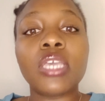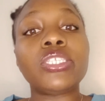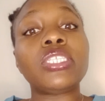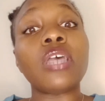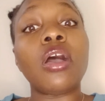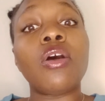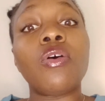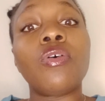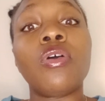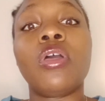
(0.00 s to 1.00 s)

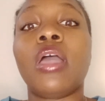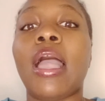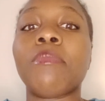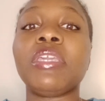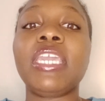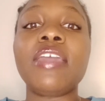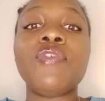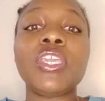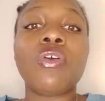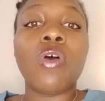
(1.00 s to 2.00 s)
So I'm
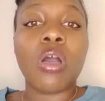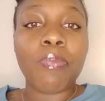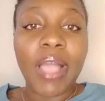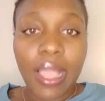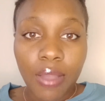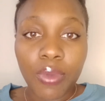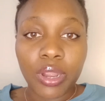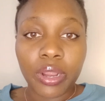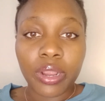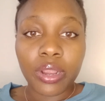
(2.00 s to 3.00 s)
giving y'all
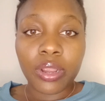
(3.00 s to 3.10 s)
power